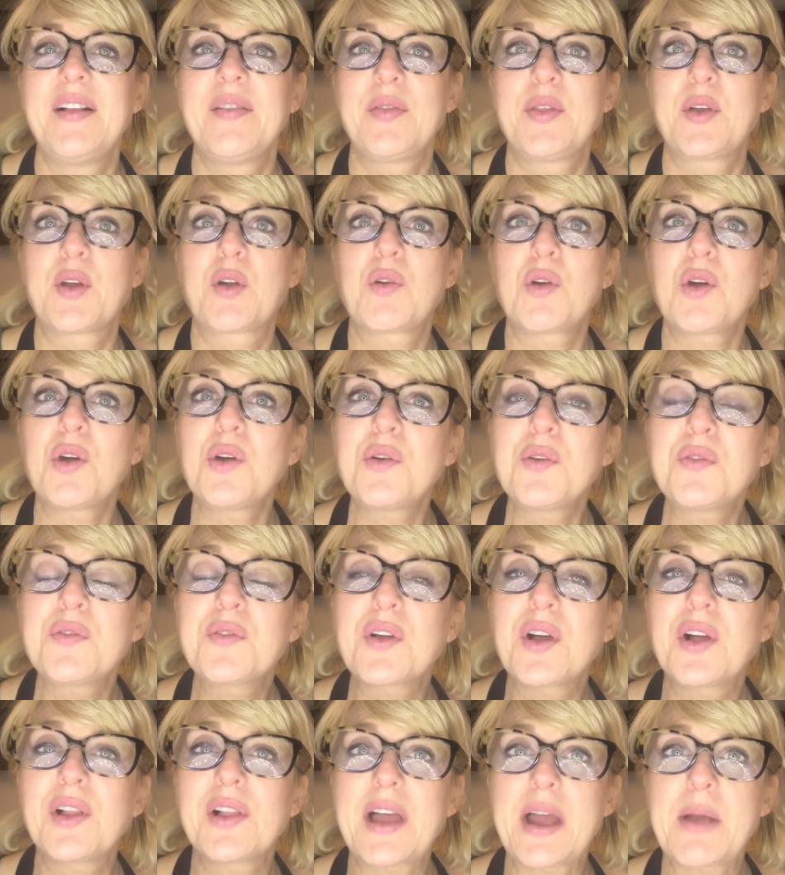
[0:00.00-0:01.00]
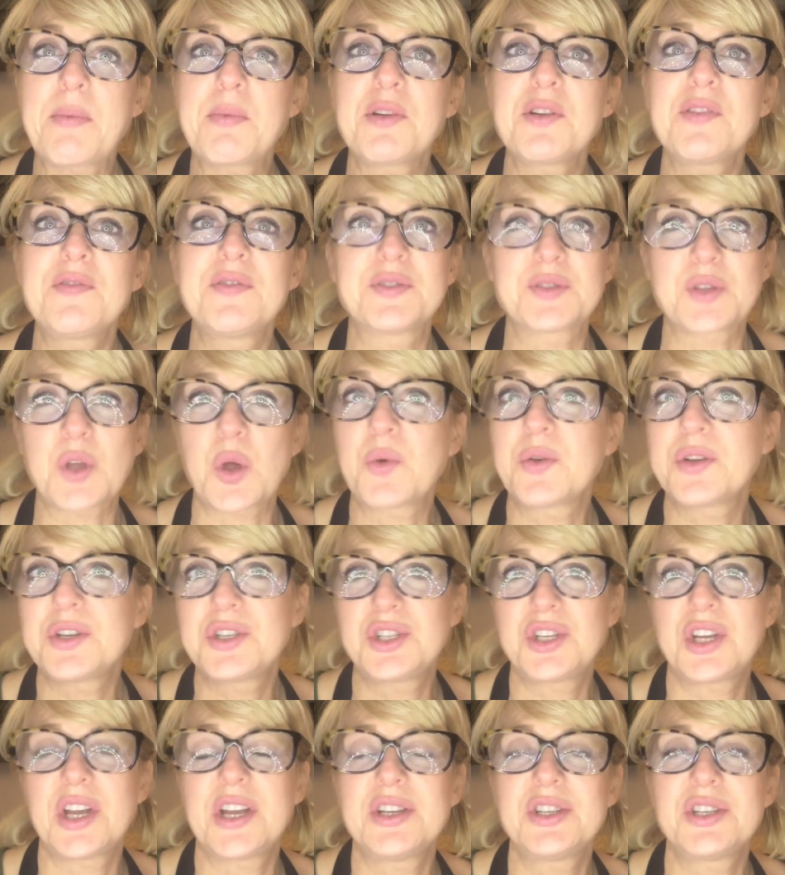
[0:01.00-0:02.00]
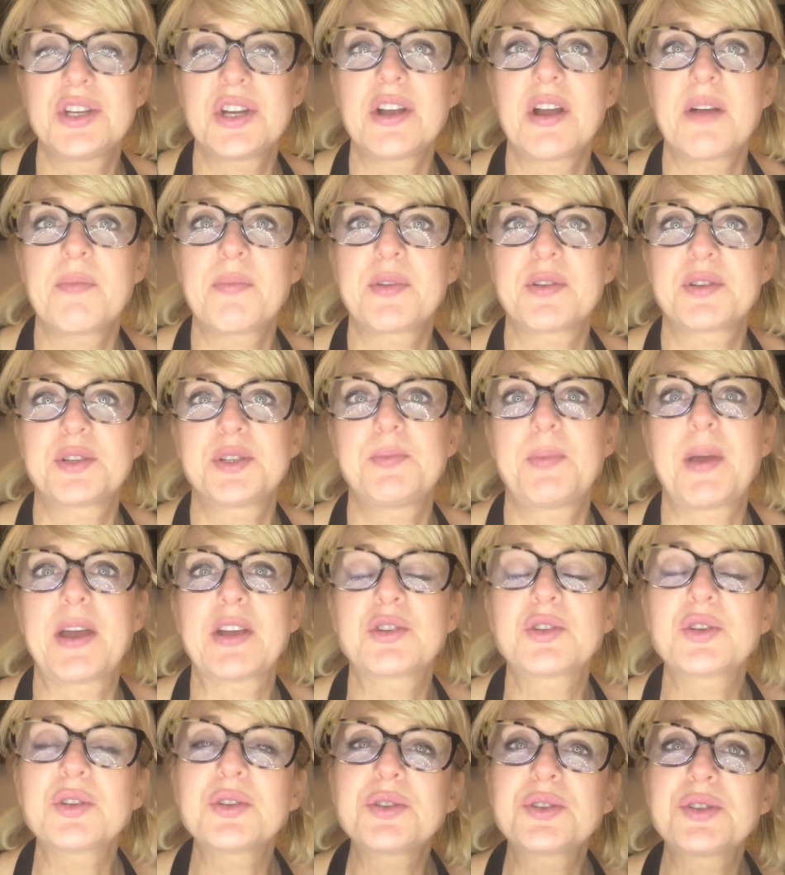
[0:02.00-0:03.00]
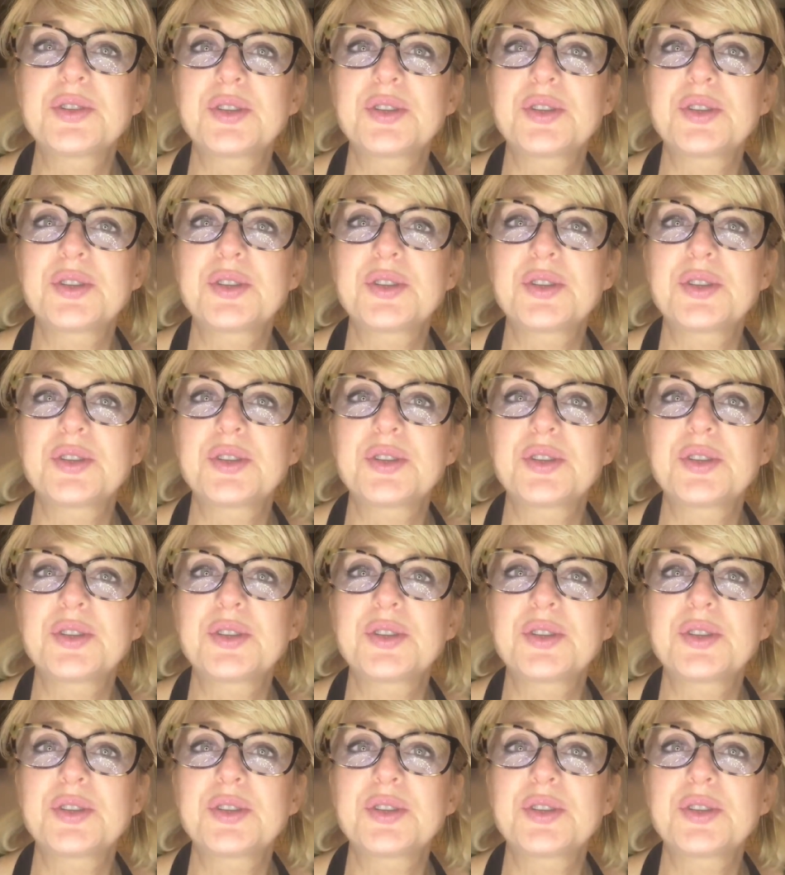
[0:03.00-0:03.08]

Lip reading: The Grove Collaborative is always changing up their specials,